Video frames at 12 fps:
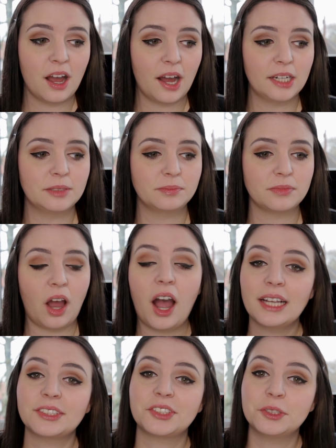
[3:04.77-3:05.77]

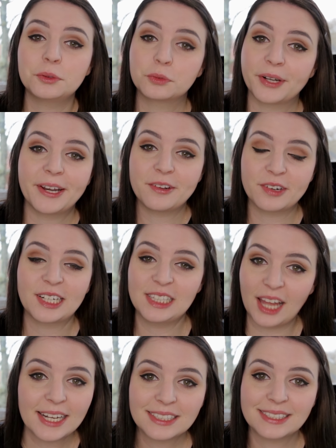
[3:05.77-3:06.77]
I still really, really
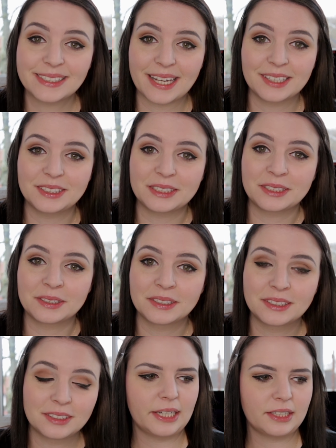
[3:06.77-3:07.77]
like this tattoo.
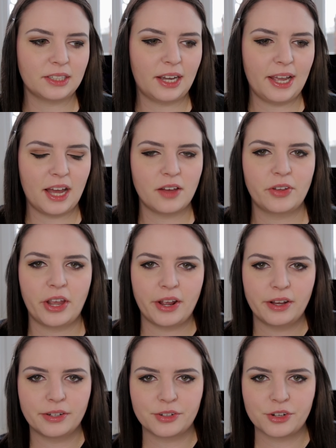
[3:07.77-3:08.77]
I like that I have
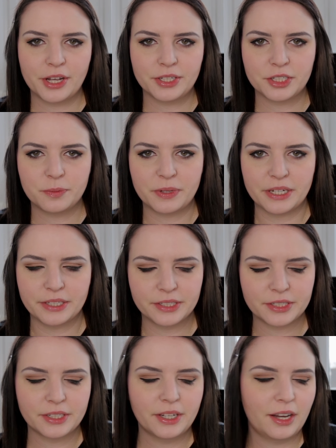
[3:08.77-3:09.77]
a chest
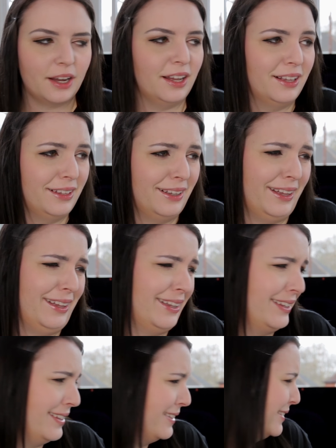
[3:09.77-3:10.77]
piece.
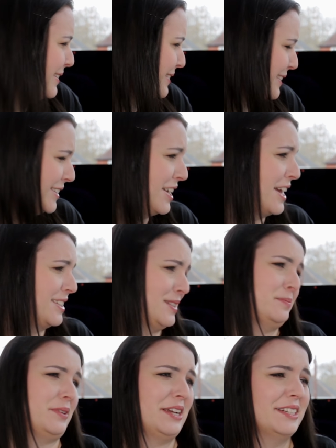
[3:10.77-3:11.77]

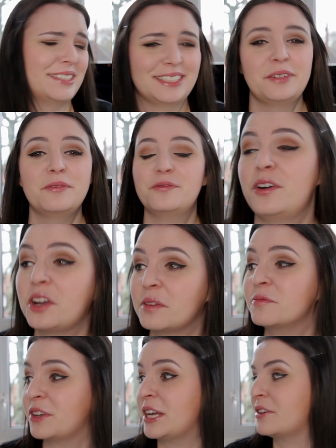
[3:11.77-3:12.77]
Chest piece, the
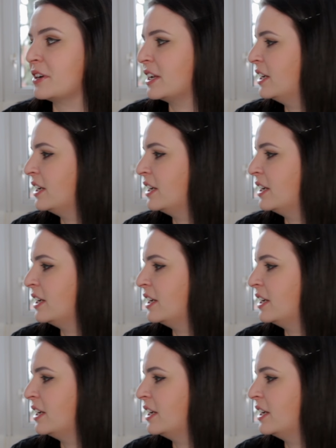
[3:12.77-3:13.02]
fucking fairy.